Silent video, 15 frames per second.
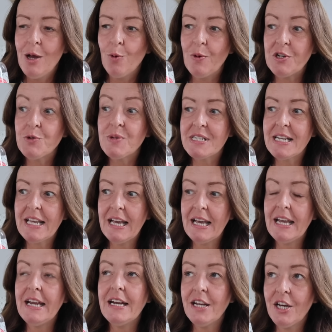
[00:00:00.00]
which was
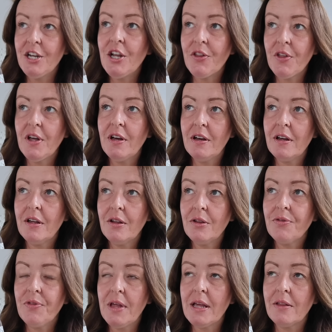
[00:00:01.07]
again another
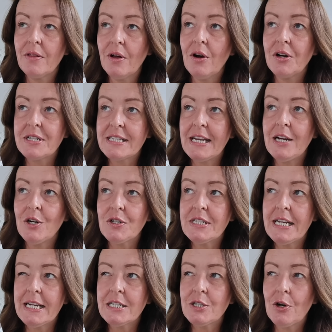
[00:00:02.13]
thing that I'd seen on
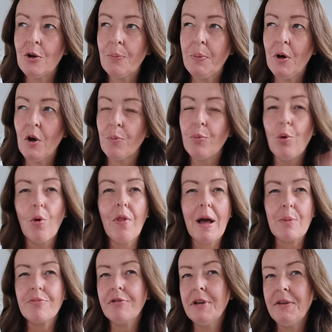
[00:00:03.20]
TikTok, but I'd bought
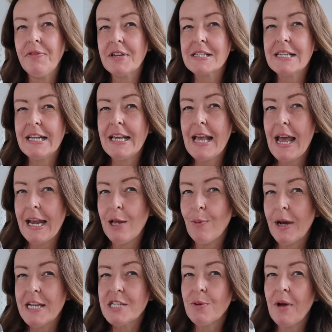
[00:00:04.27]
that previously
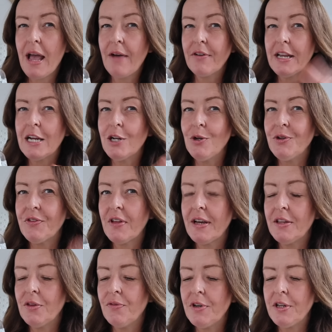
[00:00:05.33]
anyway, so I haven't included that
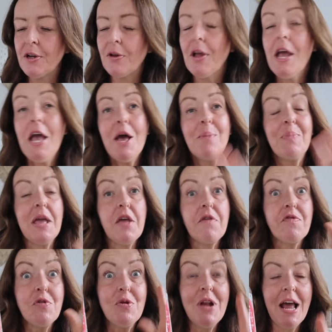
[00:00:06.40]
in the video. But
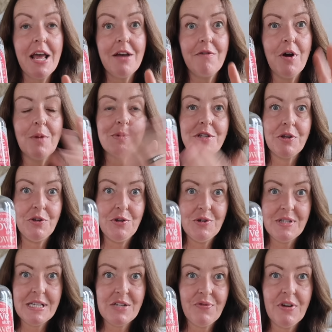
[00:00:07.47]
if you layer up, so use
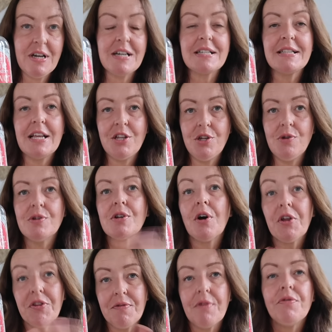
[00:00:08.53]
this first, then use
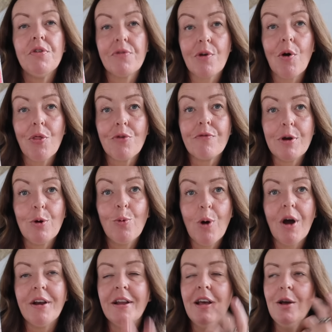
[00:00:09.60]
either if you've got the real
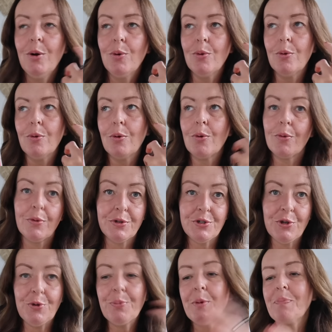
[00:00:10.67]
one or the dupe.